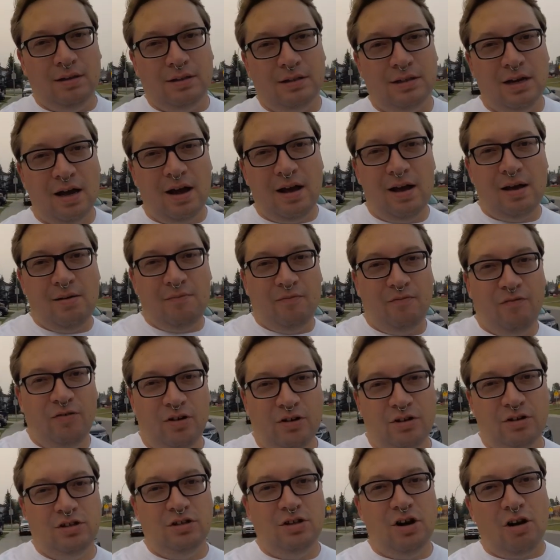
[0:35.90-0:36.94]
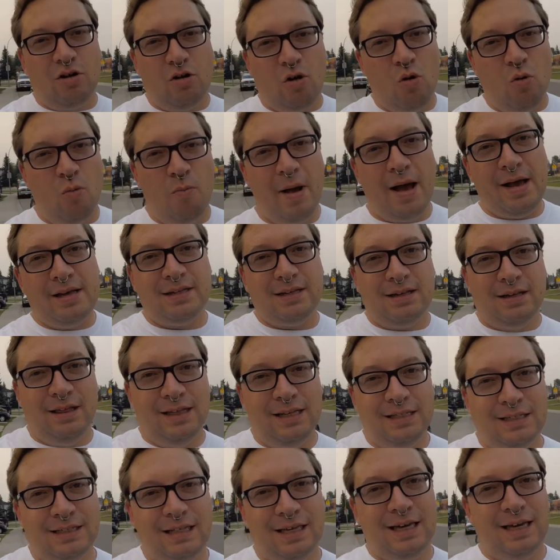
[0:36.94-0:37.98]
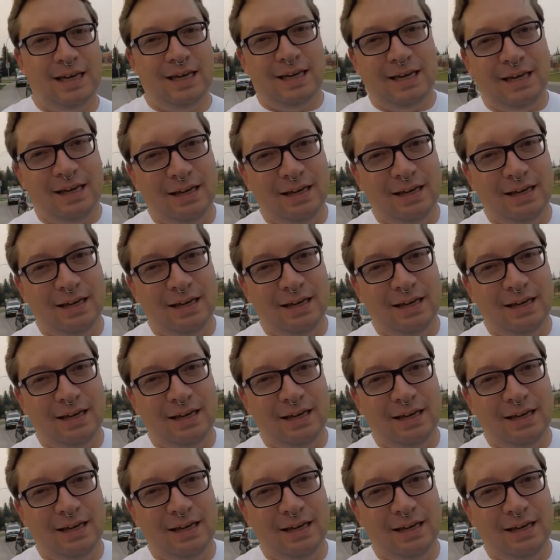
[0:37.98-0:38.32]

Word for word: is time for Doggo Basilisk.